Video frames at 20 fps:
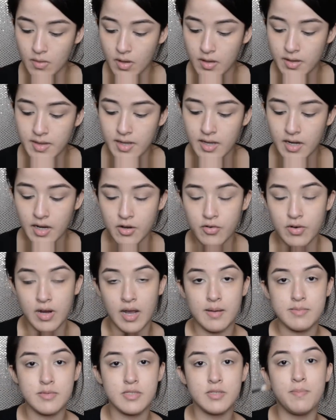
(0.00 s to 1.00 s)
And then I
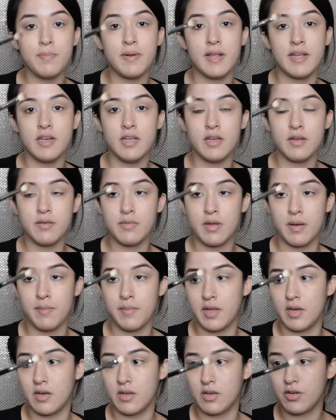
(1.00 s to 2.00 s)
grabbed a
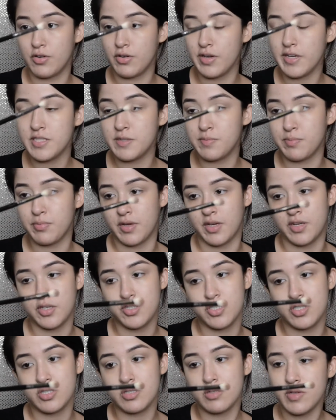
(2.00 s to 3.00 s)
crease
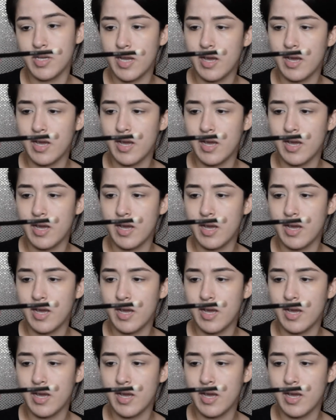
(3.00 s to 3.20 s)
brush.